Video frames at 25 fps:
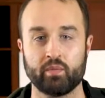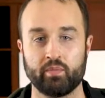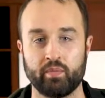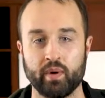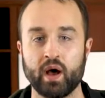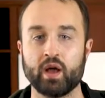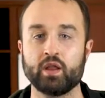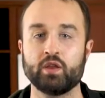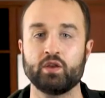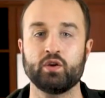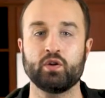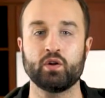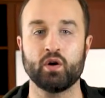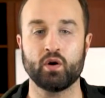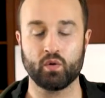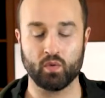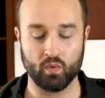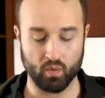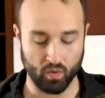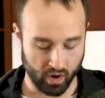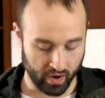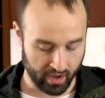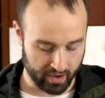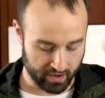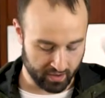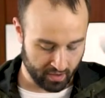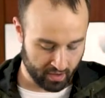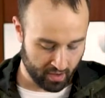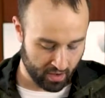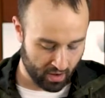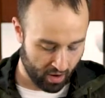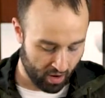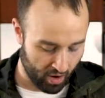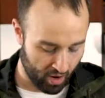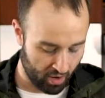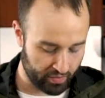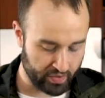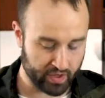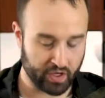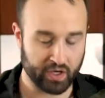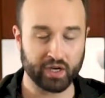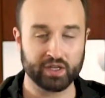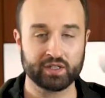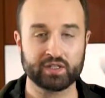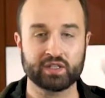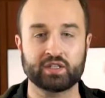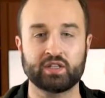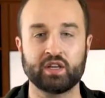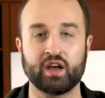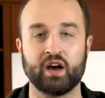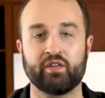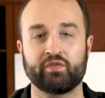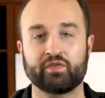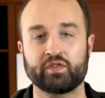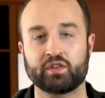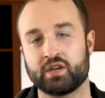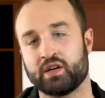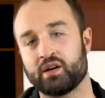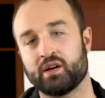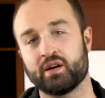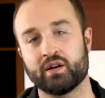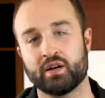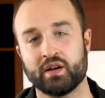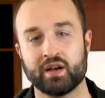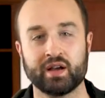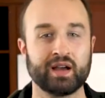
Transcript: but you don't want all the good stuff to